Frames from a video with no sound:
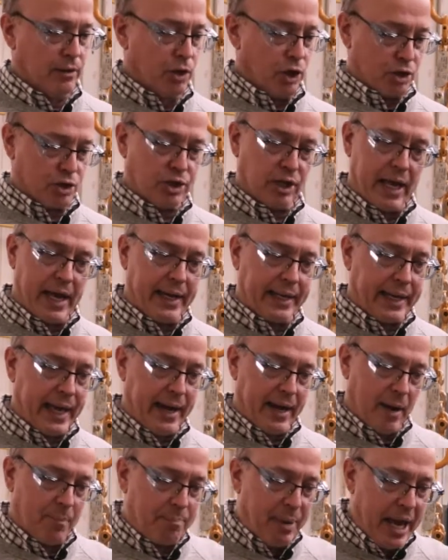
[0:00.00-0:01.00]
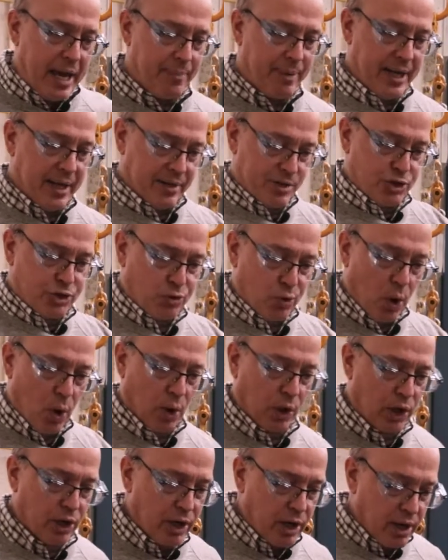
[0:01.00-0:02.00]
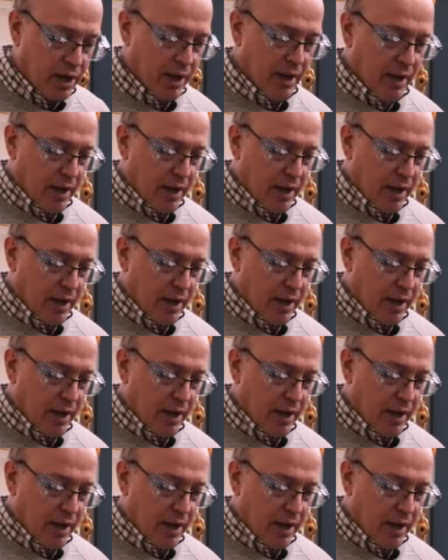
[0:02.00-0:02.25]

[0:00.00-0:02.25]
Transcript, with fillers: looks like a baby stroller,